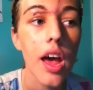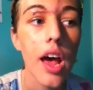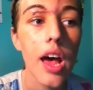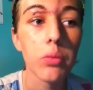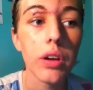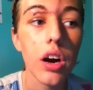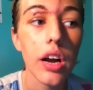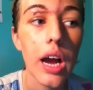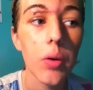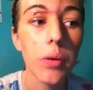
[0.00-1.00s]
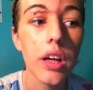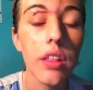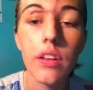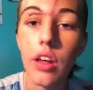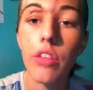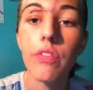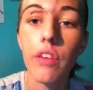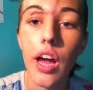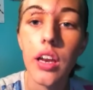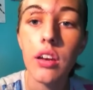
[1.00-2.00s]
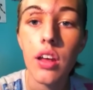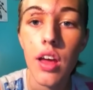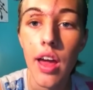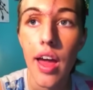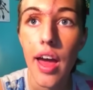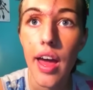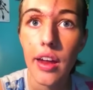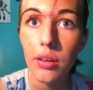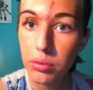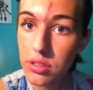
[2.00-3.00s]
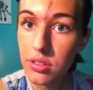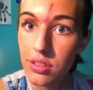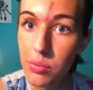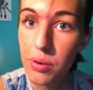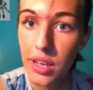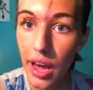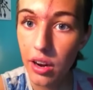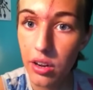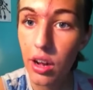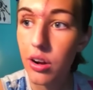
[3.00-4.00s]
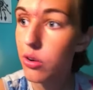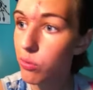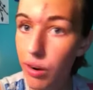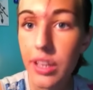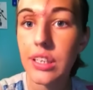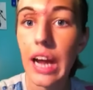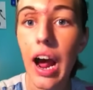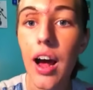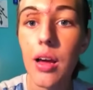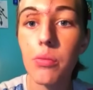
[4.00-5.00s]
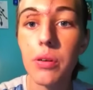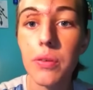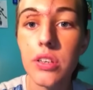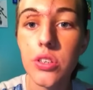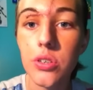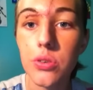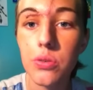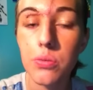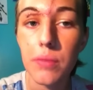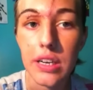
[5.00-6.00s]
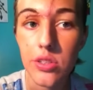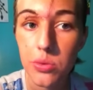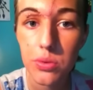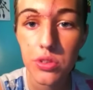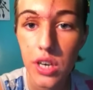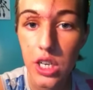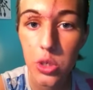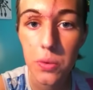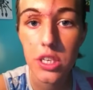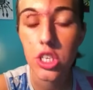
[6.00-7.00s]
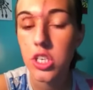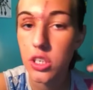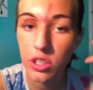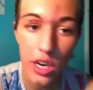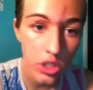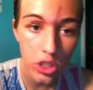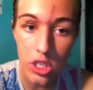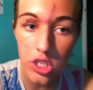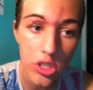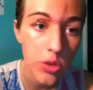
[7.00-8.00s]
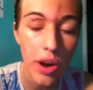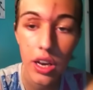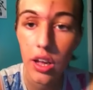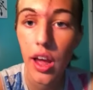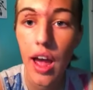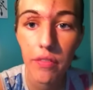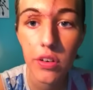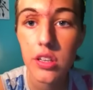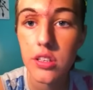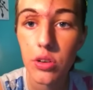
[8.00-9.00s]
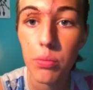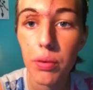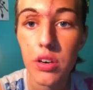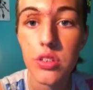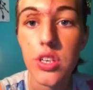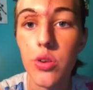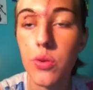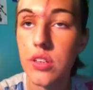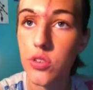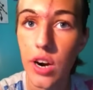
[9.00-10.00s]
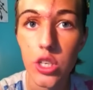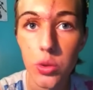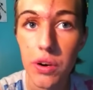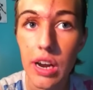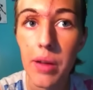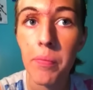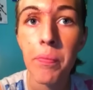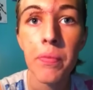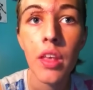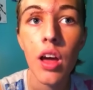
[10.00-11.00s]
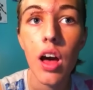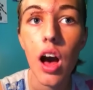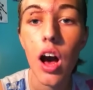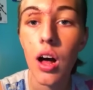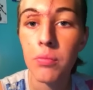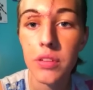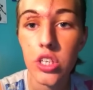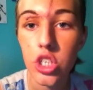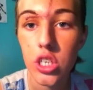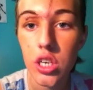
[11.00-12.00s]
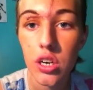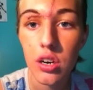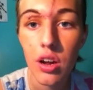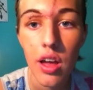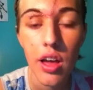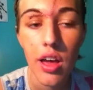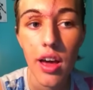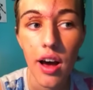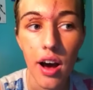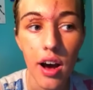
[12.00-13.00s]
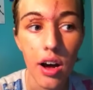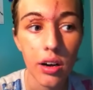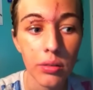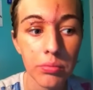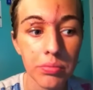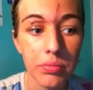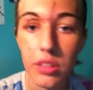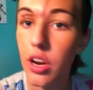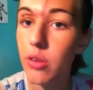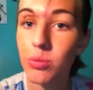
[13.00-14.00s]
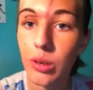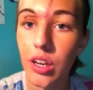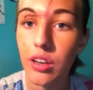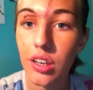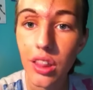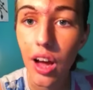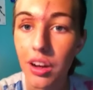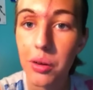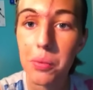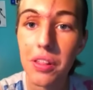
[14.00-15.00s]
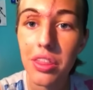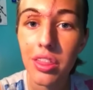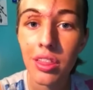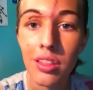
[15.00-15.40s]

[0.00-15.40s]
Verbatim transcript: and we hung out with another friend, and it was we had a, a great time. We went to my school's graduation. Congratulations to any every single person who has graduated um, this year. Um, you know, good luck with